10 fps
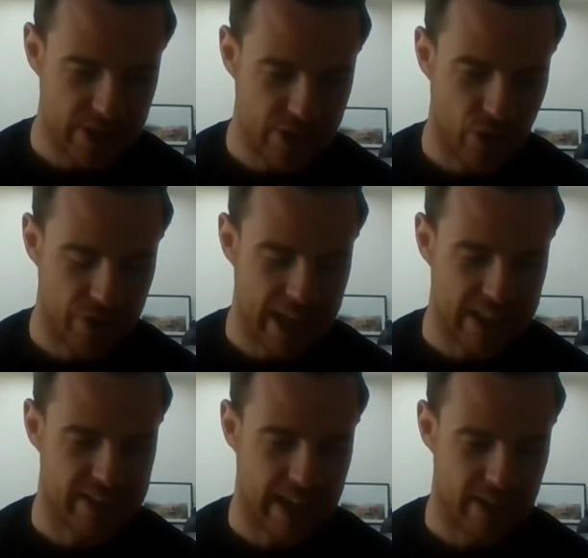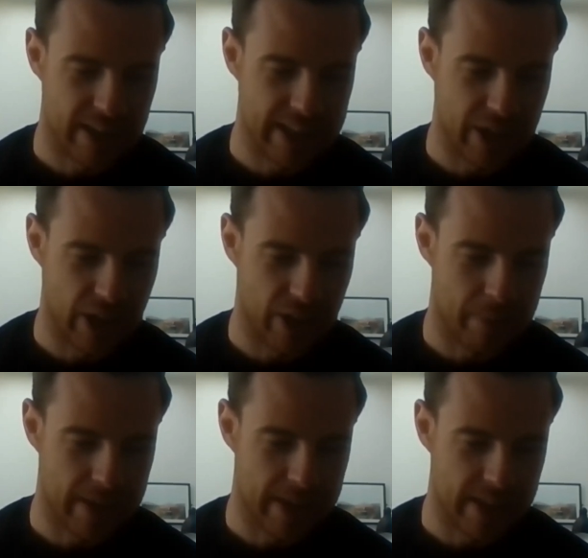necessarily going to
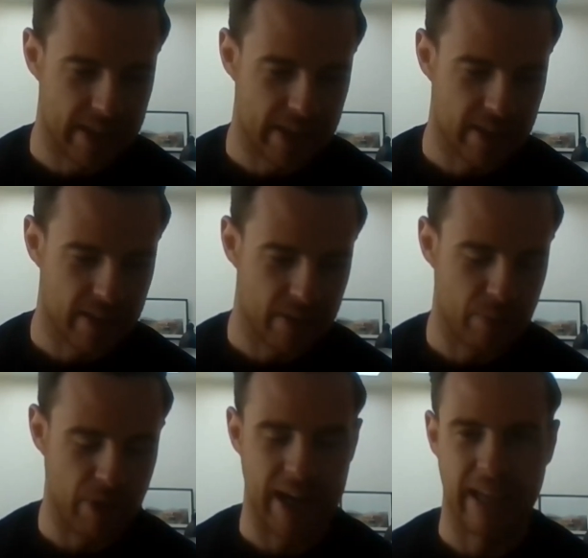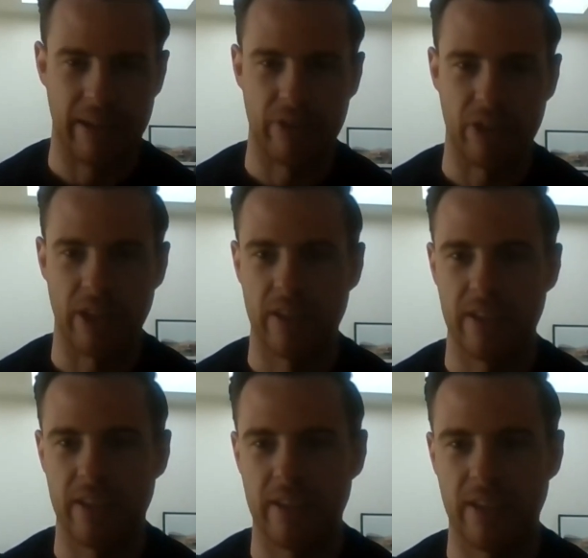be the brand advocate
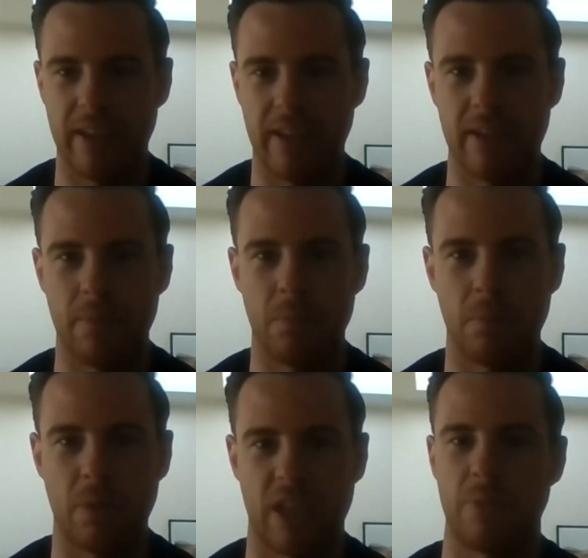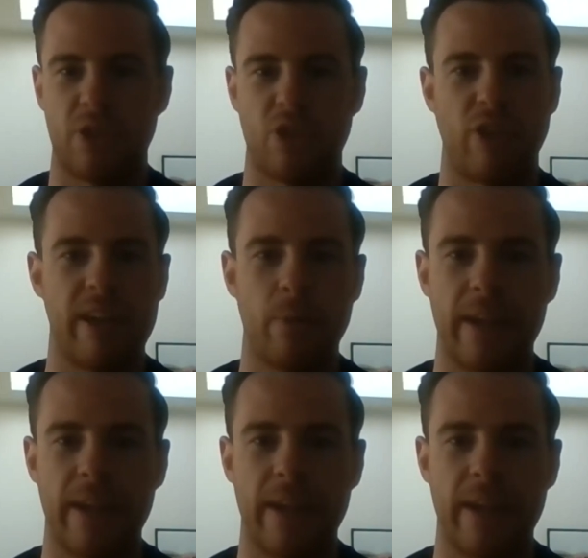customer straight away.